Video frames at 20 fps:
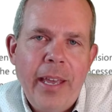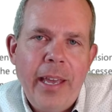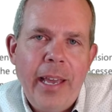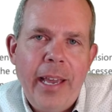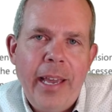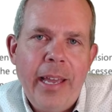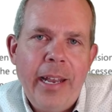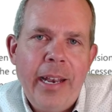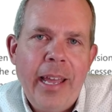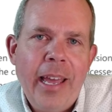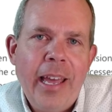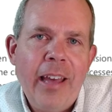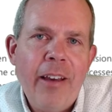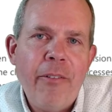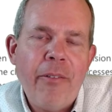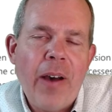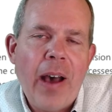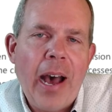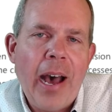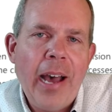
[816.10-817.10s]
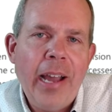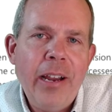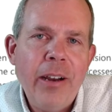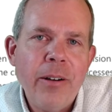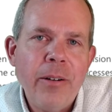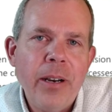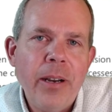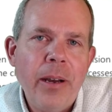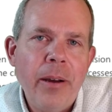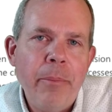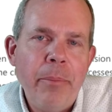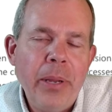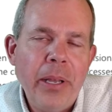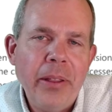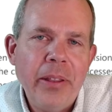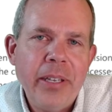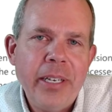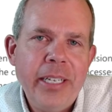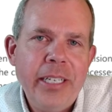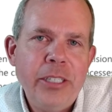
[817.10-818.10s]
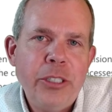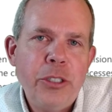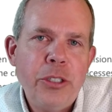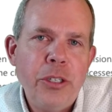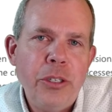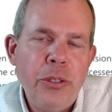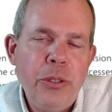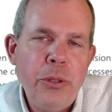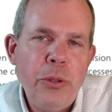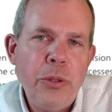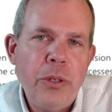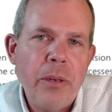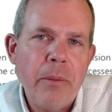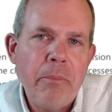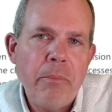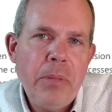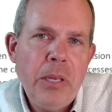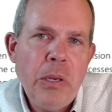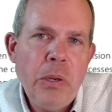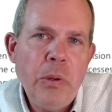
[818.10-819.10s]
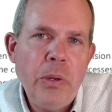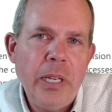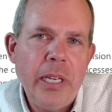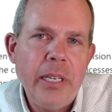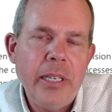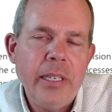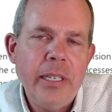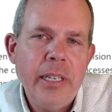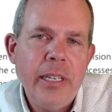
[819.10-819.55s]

and have higher abilities to do computing.